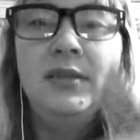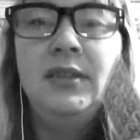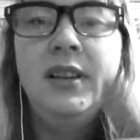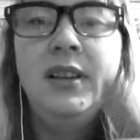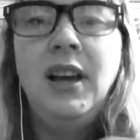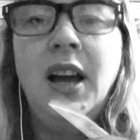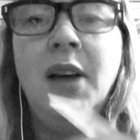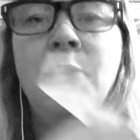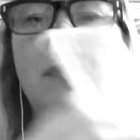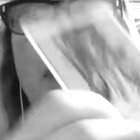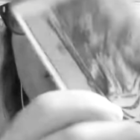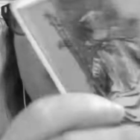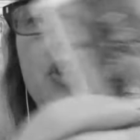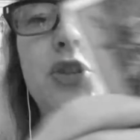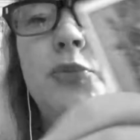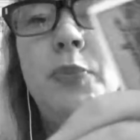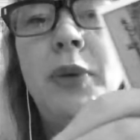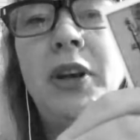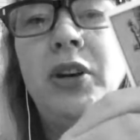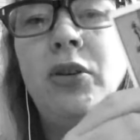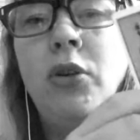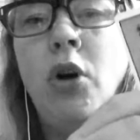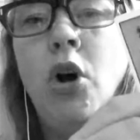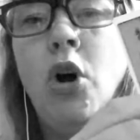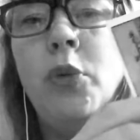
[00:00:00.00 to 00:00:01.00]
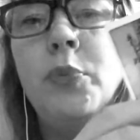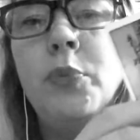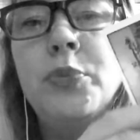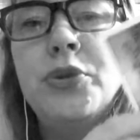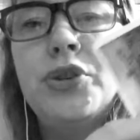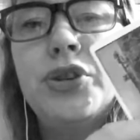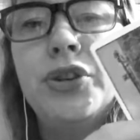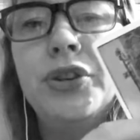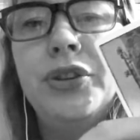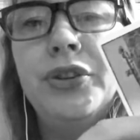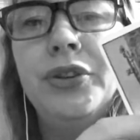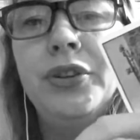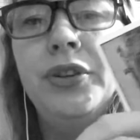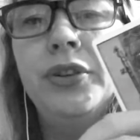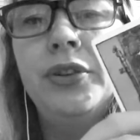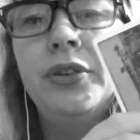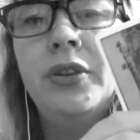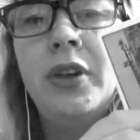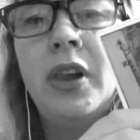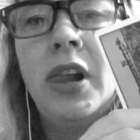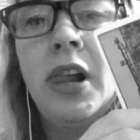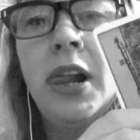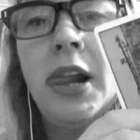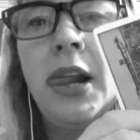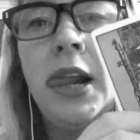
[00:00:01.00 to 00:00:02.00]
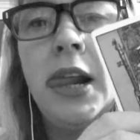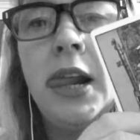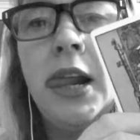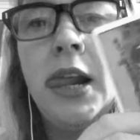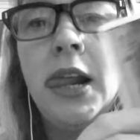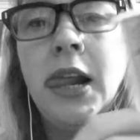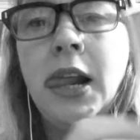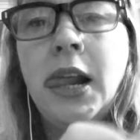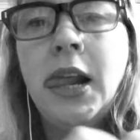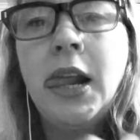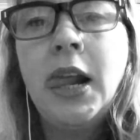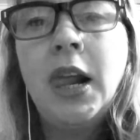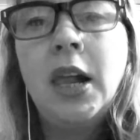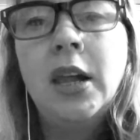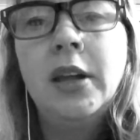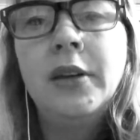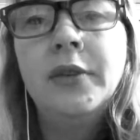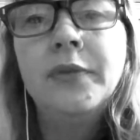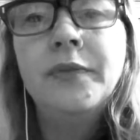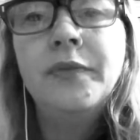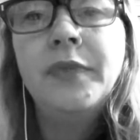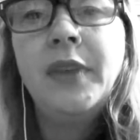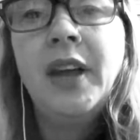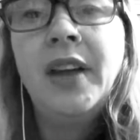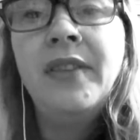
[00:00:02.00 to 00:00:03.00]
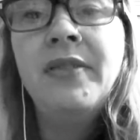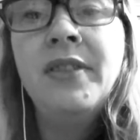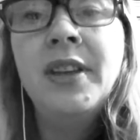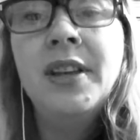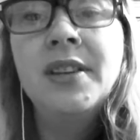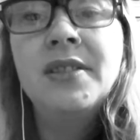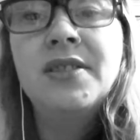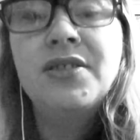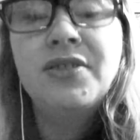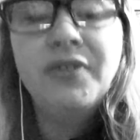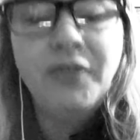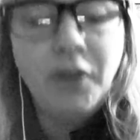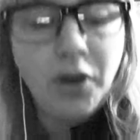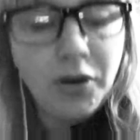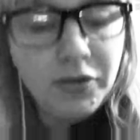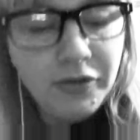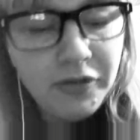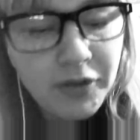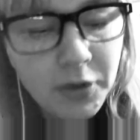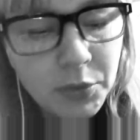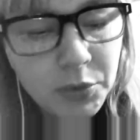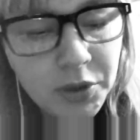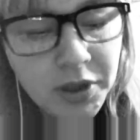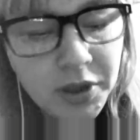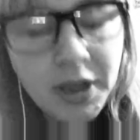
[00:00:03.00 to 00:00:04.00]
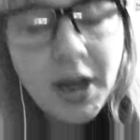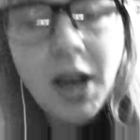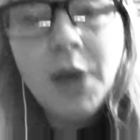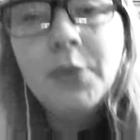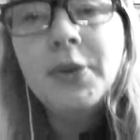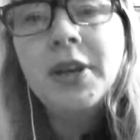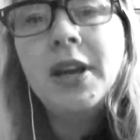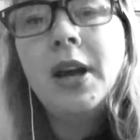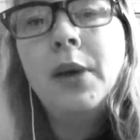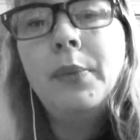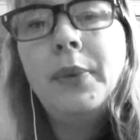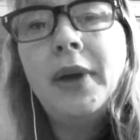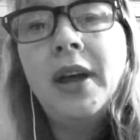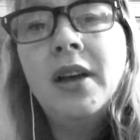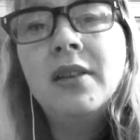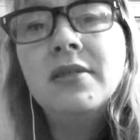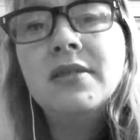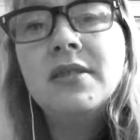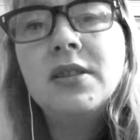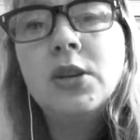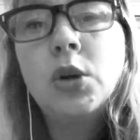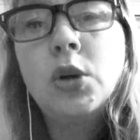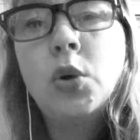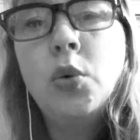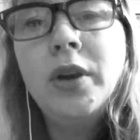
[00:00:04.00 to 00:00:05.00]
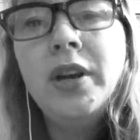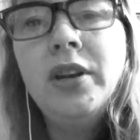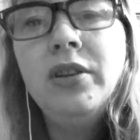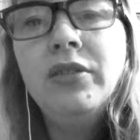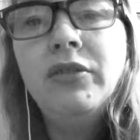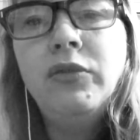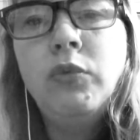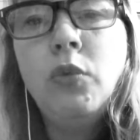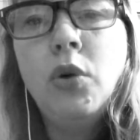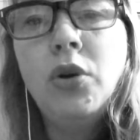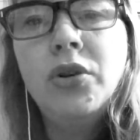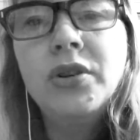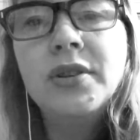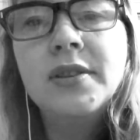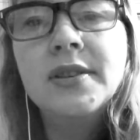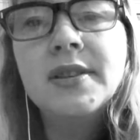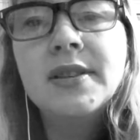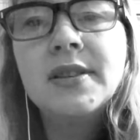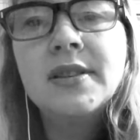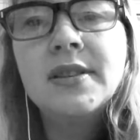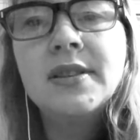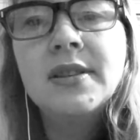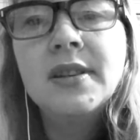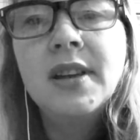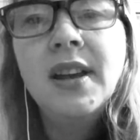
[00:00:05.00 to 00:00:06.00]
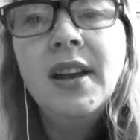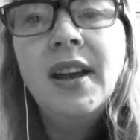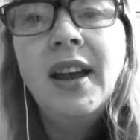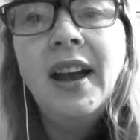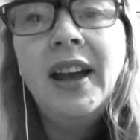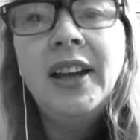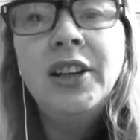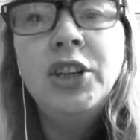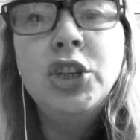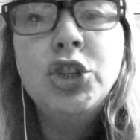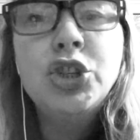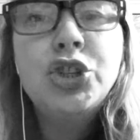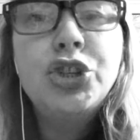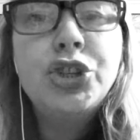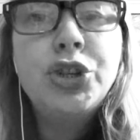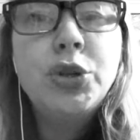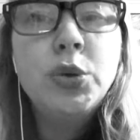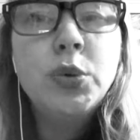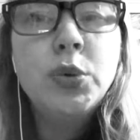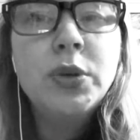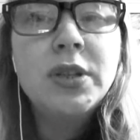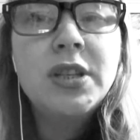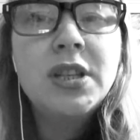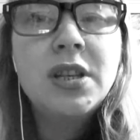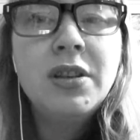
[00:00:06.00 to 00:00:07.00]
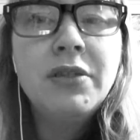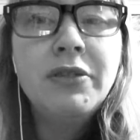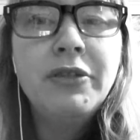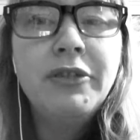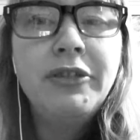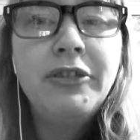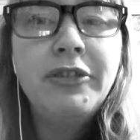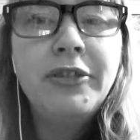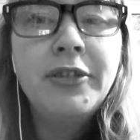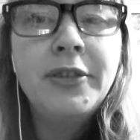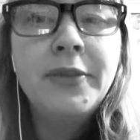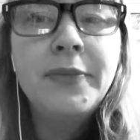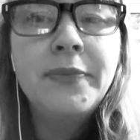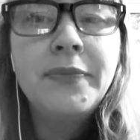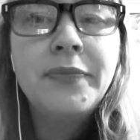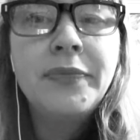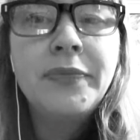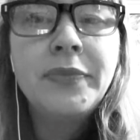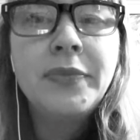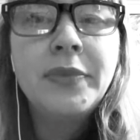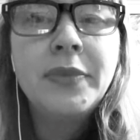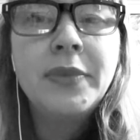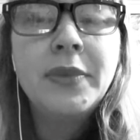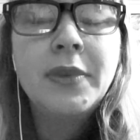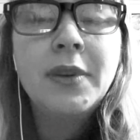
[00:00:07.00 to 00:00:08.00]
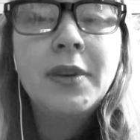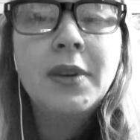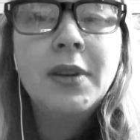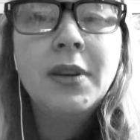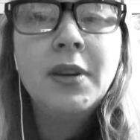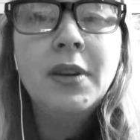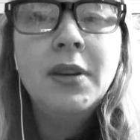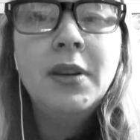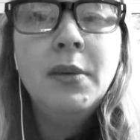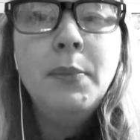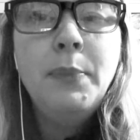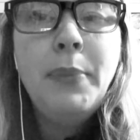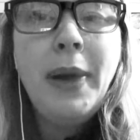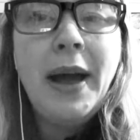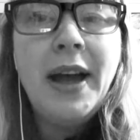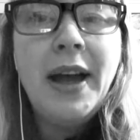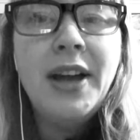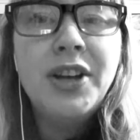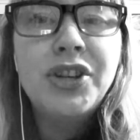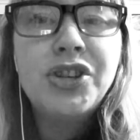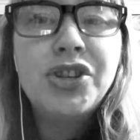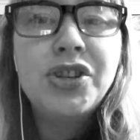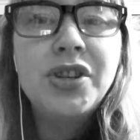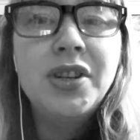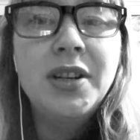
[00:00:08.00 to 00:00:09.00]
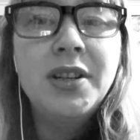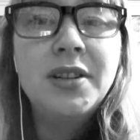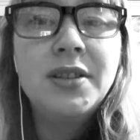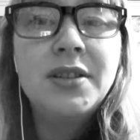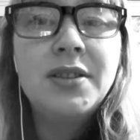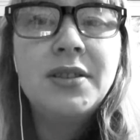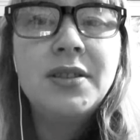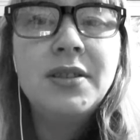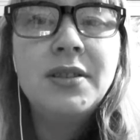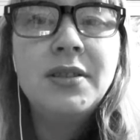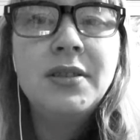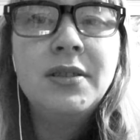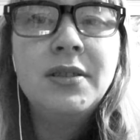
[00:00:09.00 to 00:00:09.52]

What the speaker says: a much better option, and there's Divine Feminine coming up as the Queen of Wands, an intuitive, passionate,